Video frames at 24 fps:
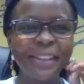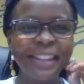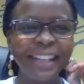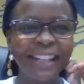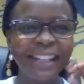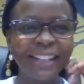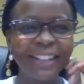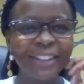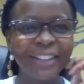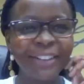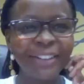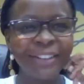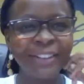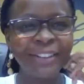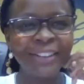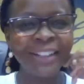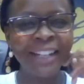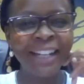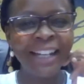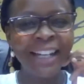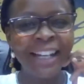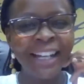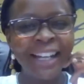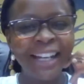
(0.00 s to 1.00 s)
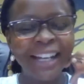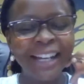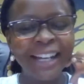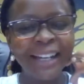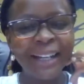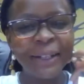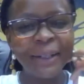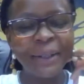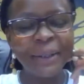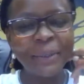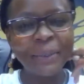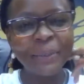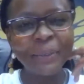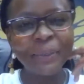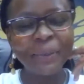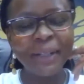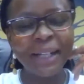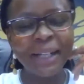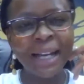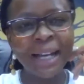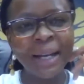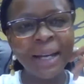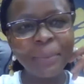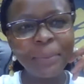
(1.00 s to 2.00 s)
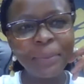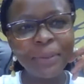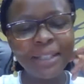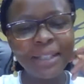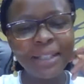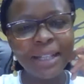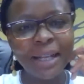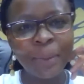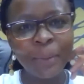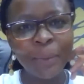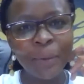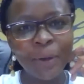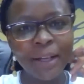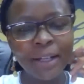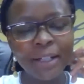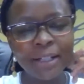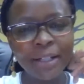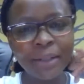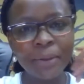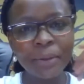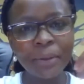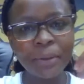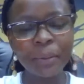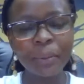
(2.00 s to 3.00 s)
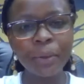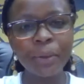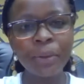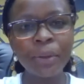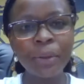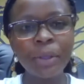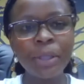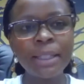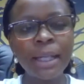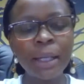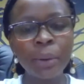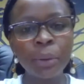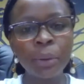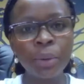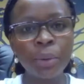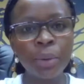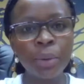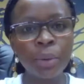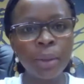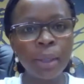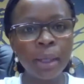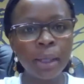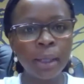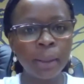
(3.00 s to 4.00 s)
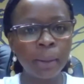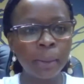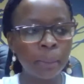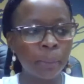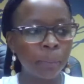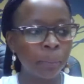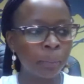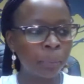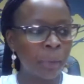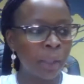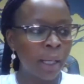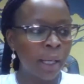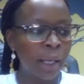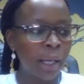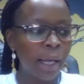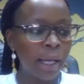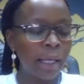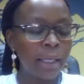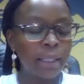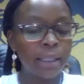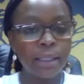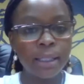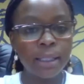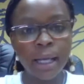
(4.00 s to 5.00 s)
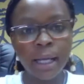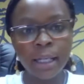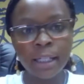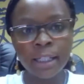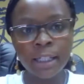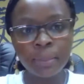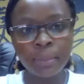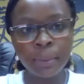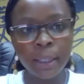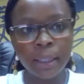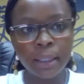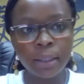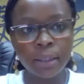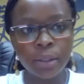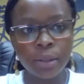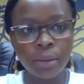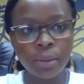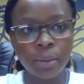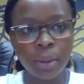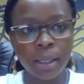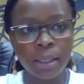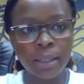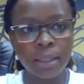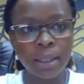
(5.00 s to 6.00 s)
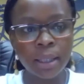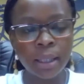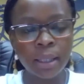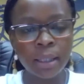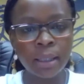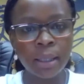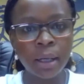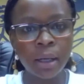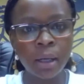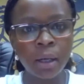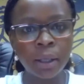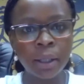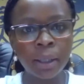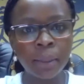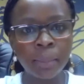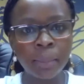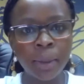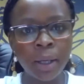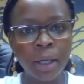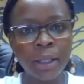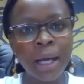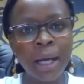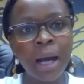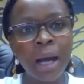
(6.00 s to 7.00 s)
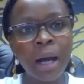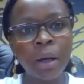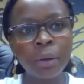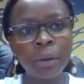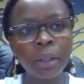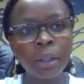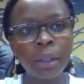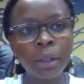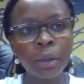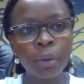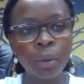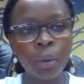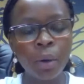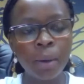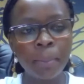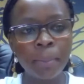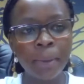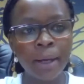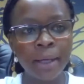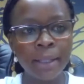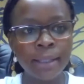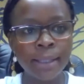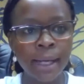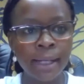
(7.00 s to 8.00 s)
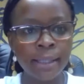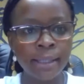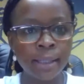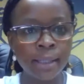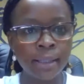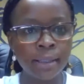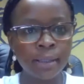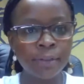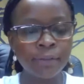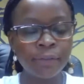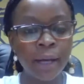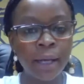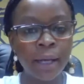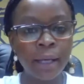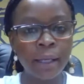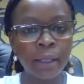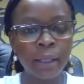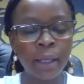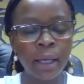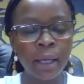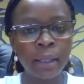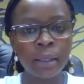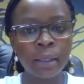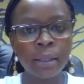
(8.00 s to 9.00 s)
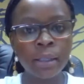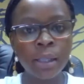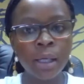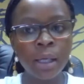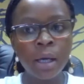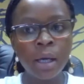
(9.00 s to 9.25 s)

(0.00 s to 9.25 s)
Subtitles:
Thank you. Harmony, I'm wondering, because I know Andy explained to us earlier on about how they go about identifying